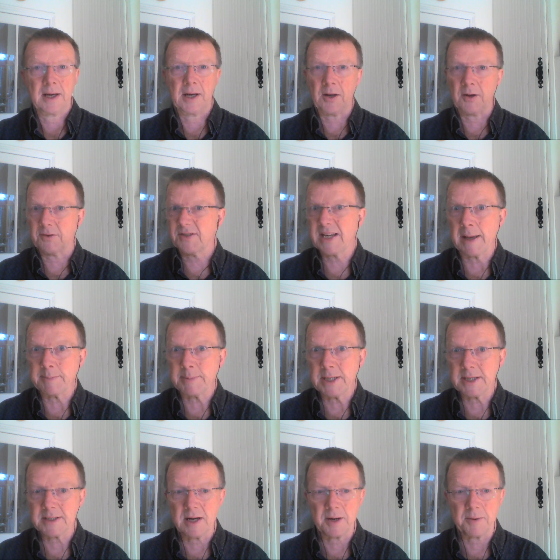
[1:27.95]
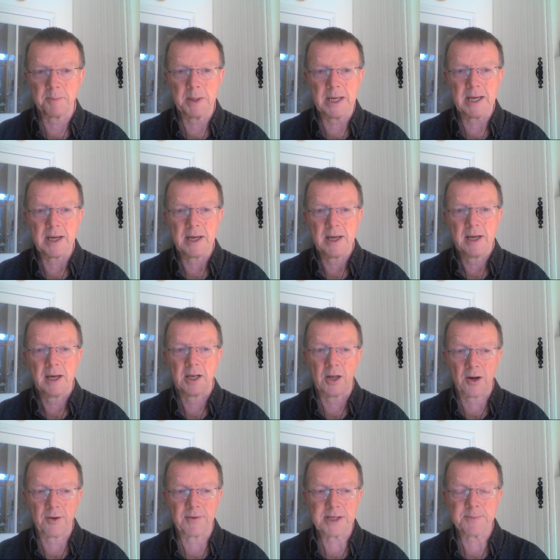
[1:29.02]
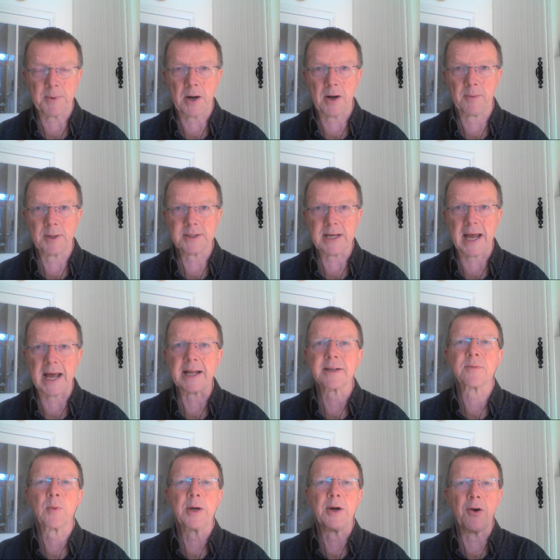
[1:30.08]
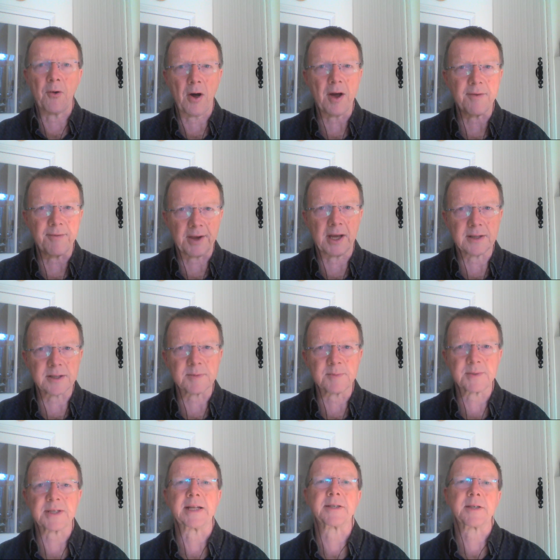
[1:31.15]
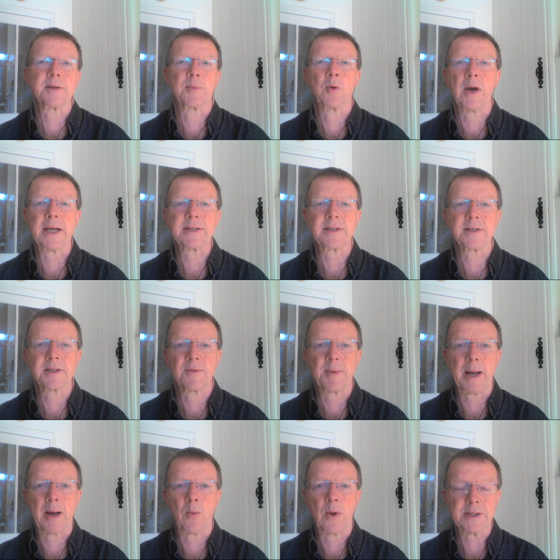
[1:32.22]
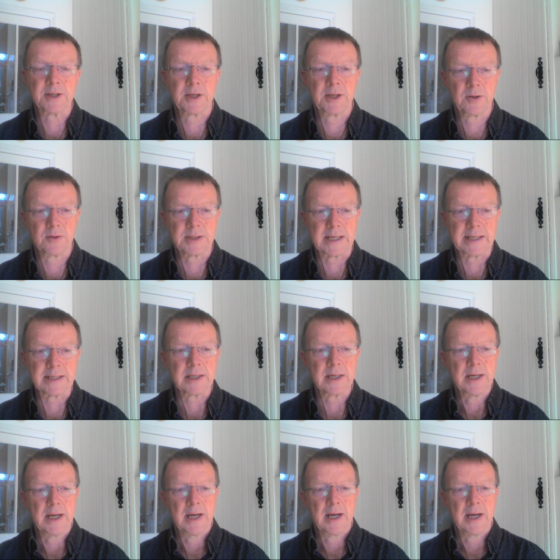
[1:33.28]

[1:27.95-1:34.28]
a lot of skeptics like me, a lot of experiments, and we're arriving at some sensible lessons about when to use it,